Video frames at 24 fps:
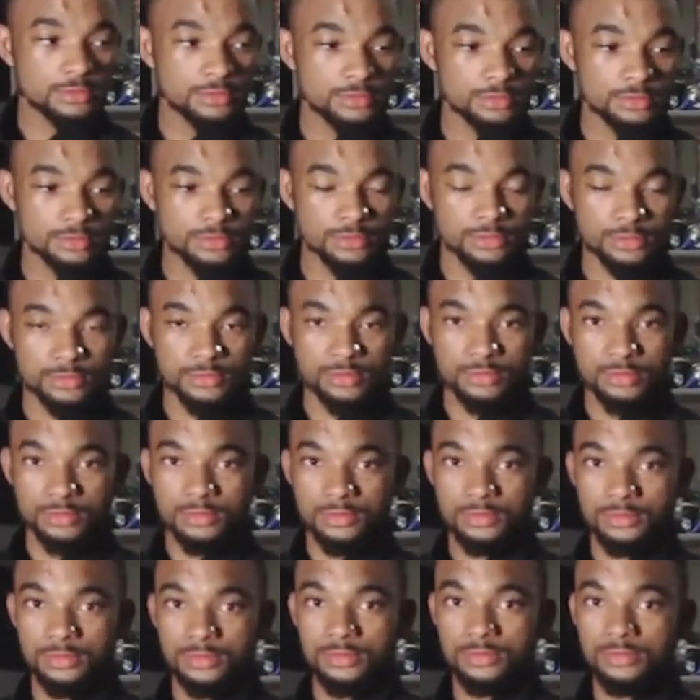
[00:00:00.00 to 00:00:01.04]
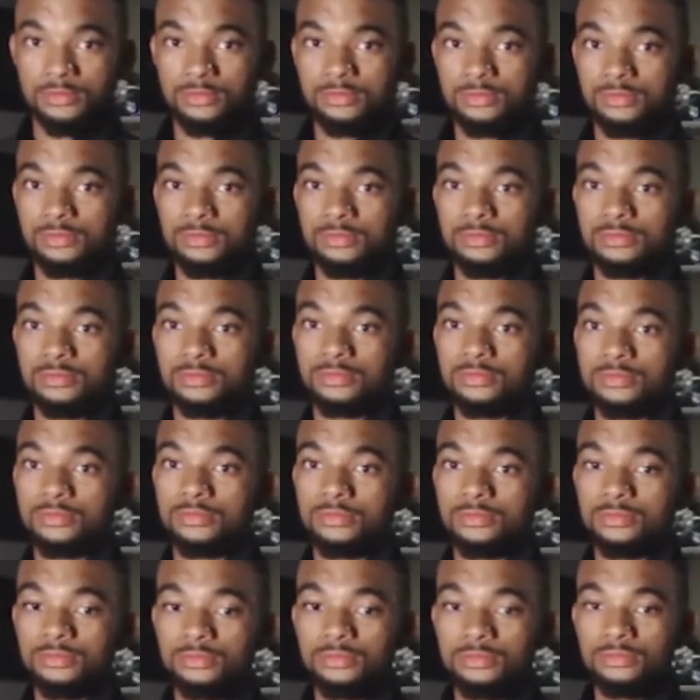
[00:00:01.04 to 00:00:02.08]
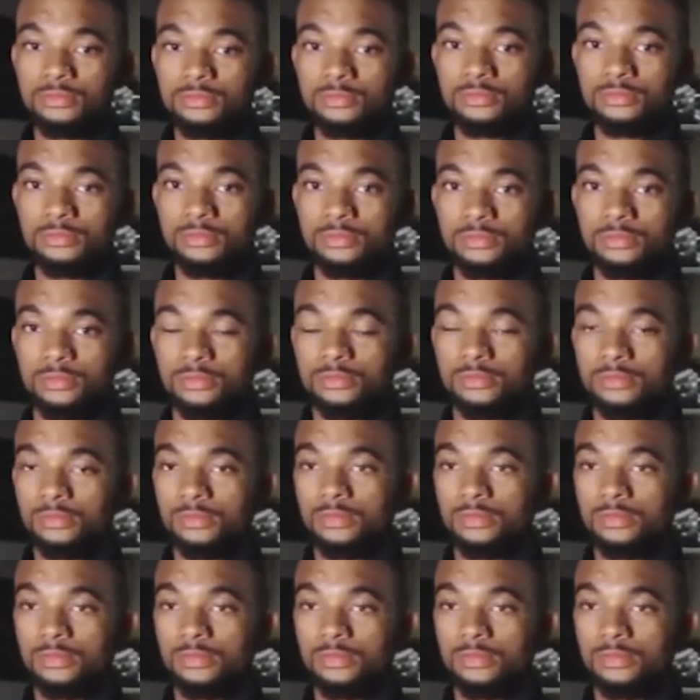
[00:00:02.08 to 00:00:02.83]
This person isn't speaking.